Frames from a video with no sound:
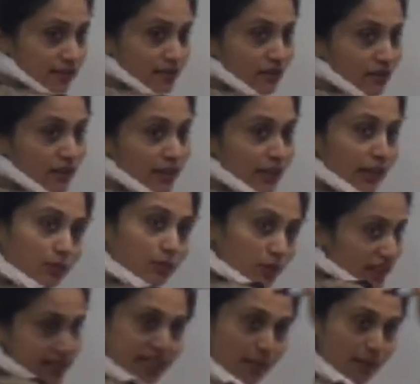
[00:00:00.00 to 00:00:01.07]
it will
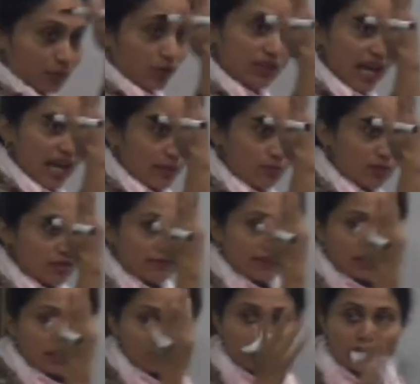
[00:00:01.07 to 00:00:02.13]
escape to the atmosphere.
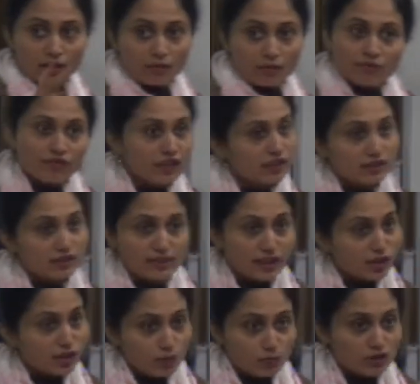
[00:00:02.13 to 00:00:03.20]
Then you
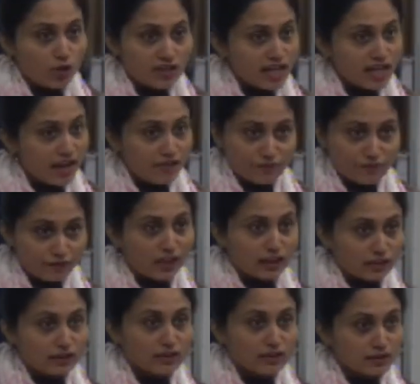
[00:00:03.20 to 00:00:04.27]
will not have
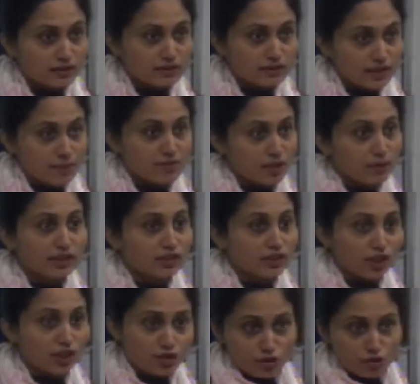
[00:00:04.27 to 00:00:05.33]
the subsequent
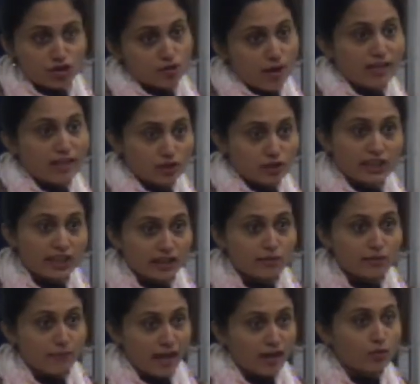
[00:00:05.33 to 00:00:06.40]
conditions to actually get it
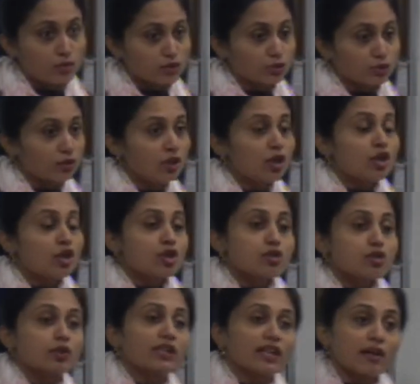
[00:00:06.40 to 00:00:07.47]
back also. So
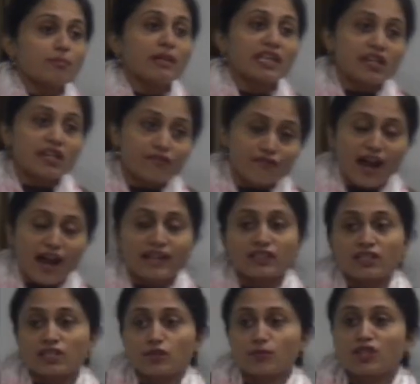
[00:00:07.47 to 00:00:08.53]
there are many
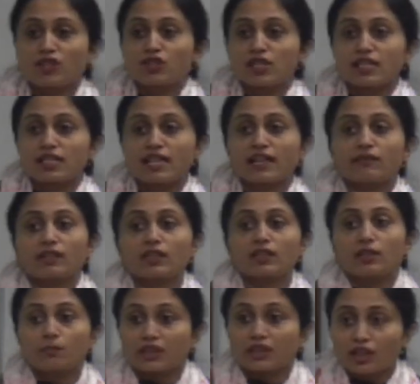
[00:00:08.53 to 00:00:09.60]
factors which decide whether a
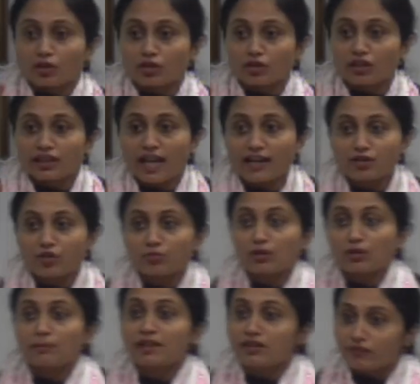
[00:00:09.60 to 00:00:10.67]
particular reaction will be
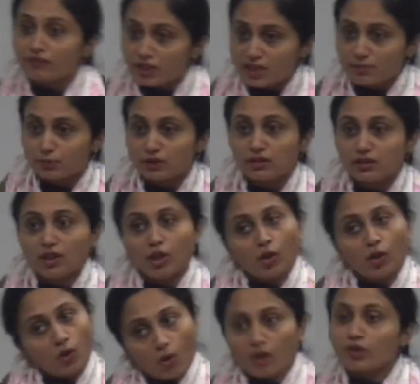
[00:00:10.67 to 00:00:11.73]
reversible
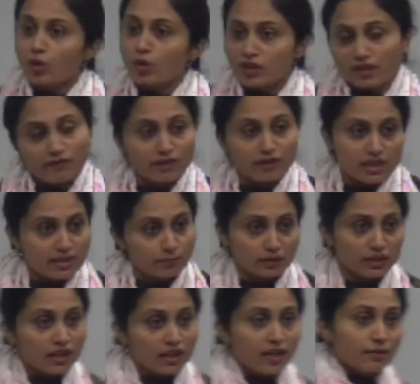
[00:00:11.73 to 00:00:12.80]
or not reversible,
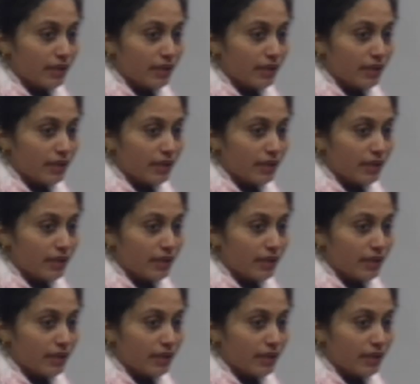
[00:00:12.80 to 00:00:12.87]
right?